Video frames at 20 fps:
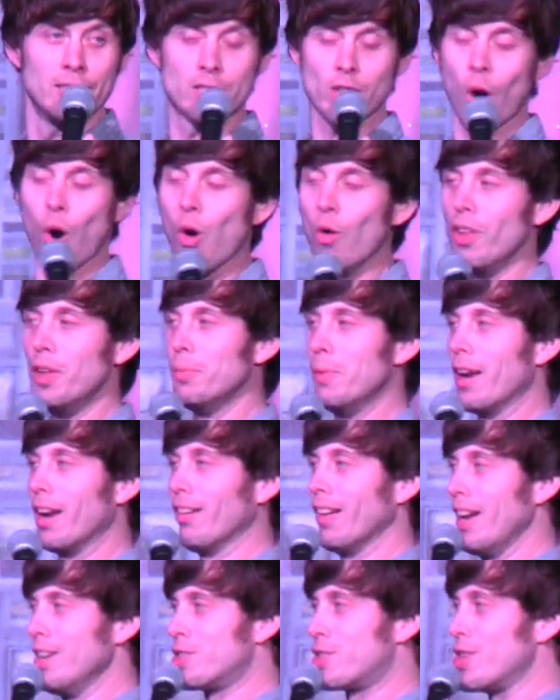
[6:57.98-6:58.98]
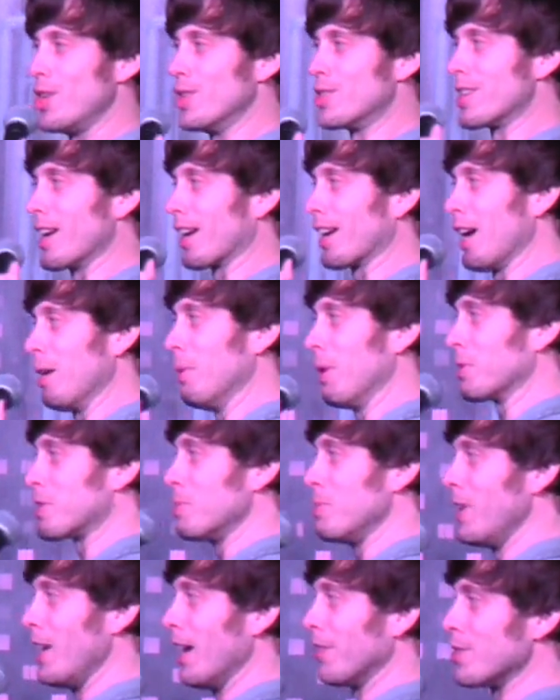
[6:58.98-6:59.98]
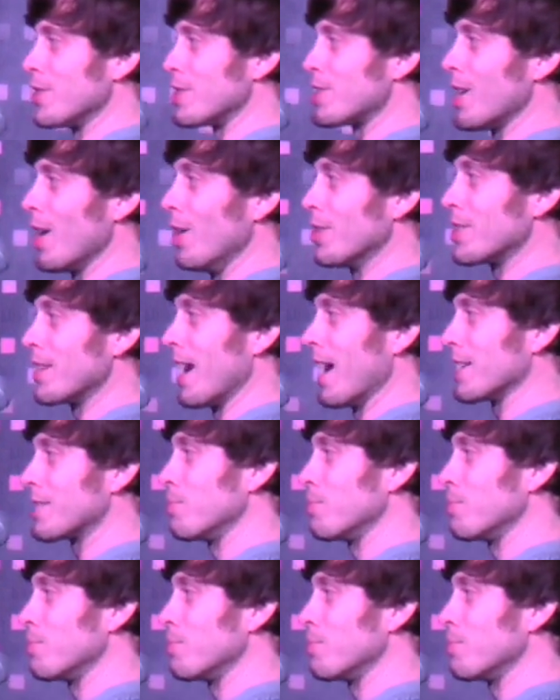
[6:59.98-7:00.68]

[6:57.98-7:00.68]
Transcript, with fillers: it's only middle-aged dudes that come up to me after shows and